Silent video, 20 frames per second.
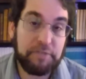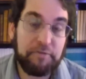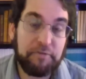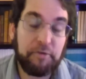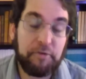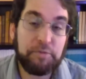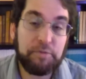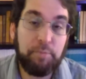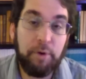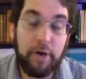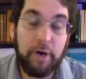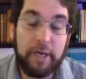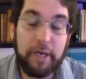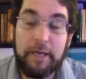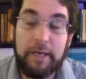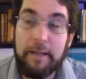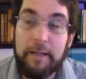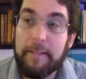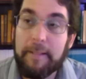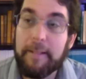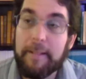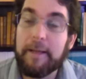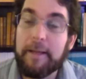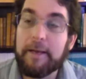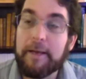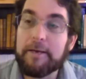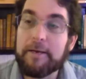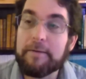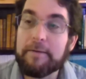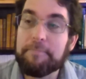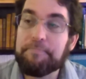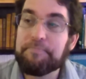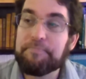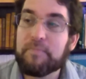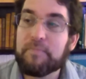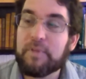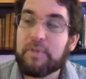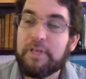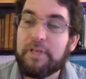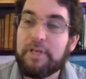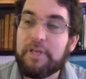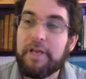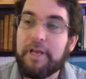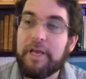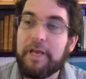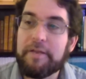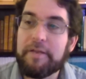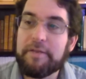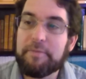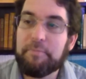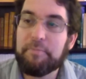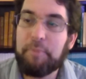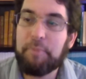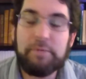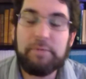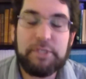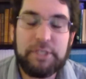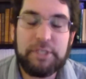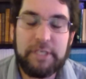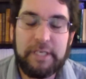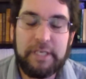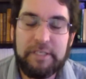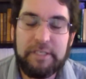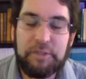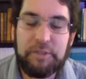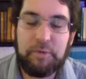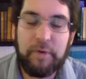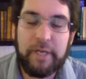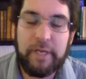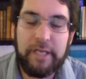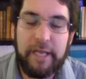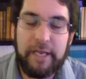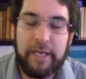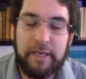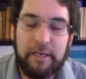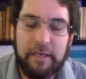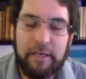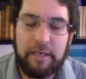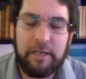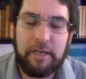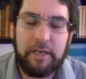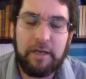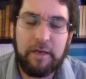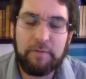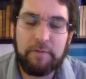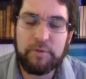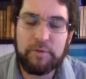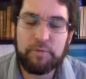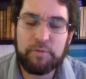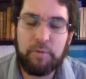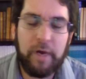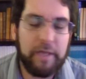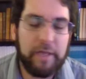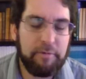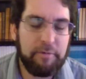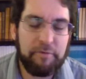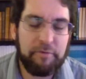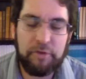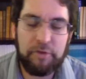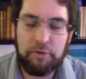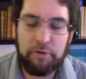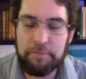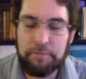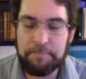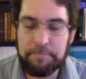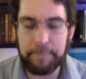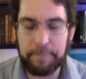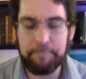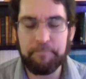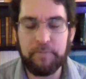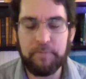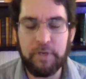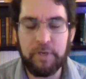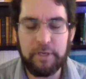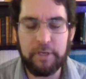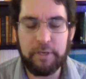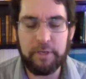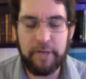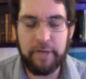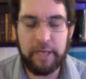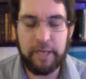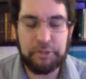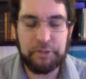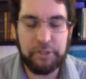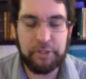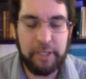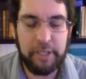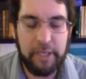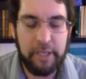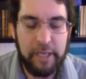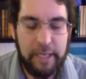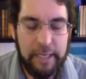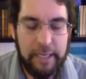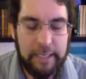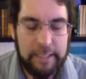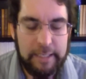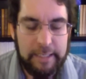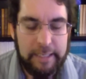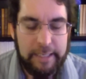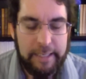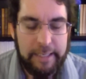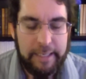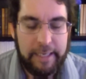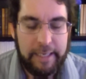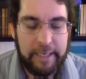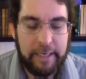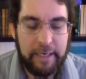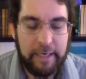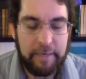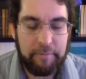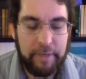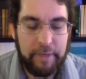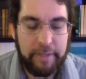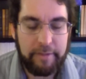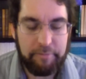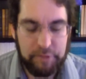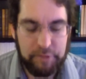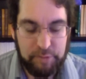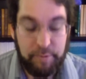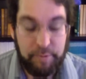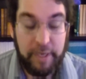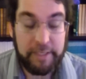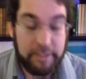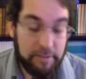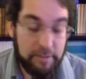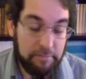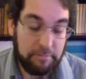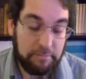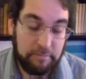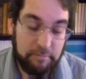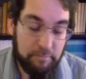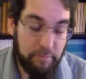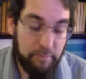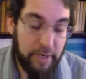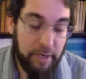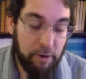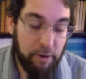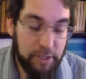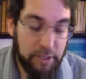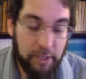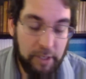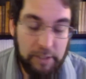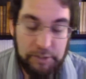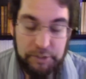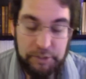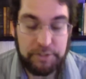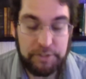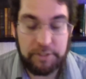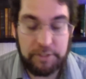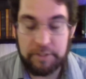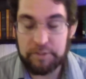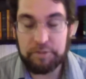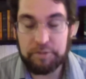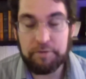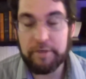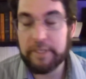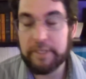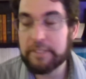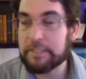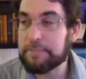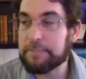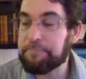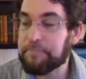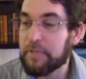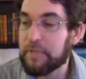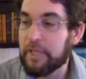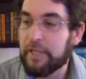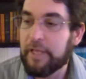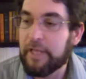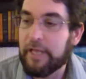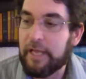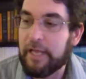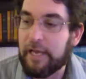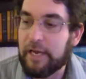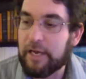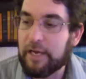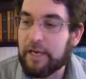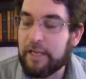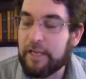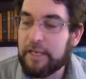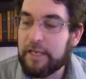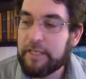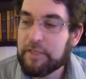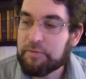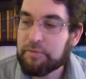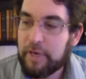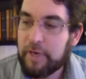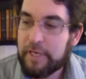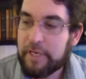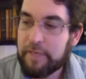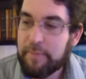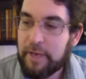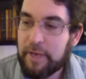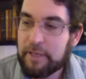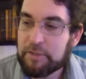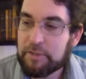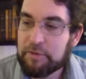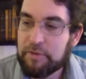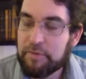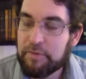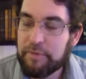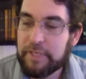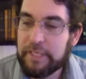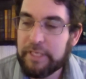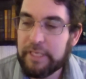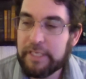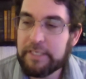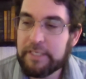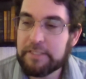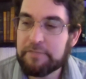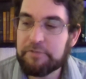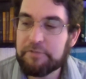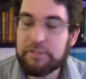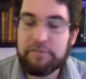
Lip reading: his first book, and published in 1928. Was widely reviewed internationally and widely respected by archaeologists and historians, and he's writing about sort of the beginnings of